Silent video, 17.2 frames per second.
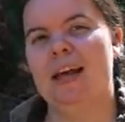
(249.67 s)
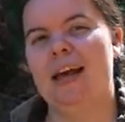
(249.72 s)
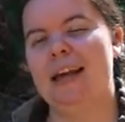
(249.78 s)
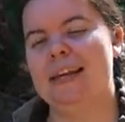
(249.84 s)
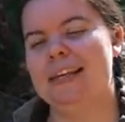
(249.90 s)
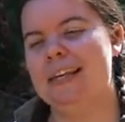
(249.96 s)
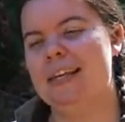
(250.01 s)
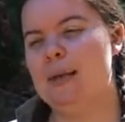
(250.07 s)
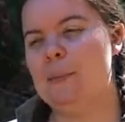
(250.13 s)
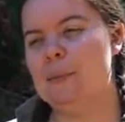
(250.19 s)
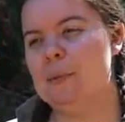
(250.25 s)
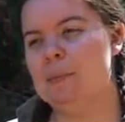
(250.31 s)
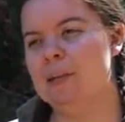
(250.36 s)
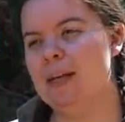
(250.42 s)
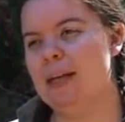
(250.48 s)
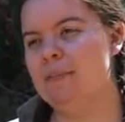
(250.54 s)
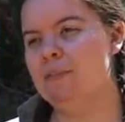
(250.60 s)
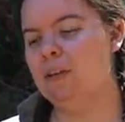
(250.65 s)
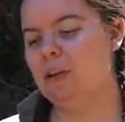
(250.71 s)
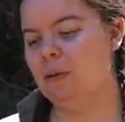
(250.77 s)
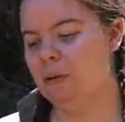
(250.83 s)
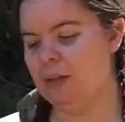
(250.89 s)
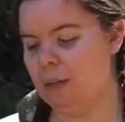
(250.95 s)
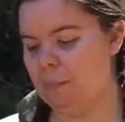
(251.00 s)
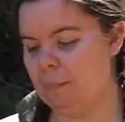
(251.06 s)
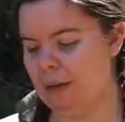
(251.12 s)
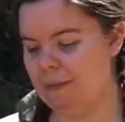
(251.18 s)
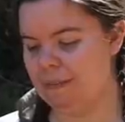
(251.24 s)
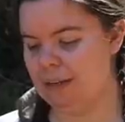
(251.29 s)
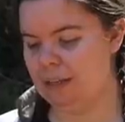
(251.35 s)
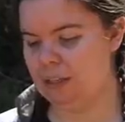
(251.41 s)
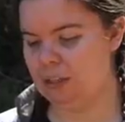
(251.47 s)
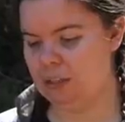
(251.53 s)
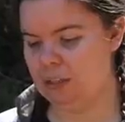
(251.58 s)
I can keep the blood flowing in my
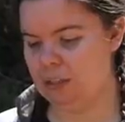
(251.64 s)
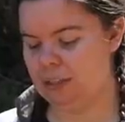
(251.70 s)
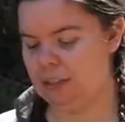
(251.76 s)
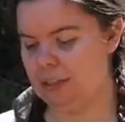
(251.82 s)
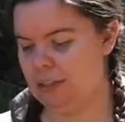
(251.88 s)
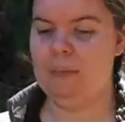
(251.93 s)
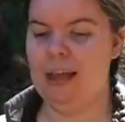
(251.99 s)
fingers.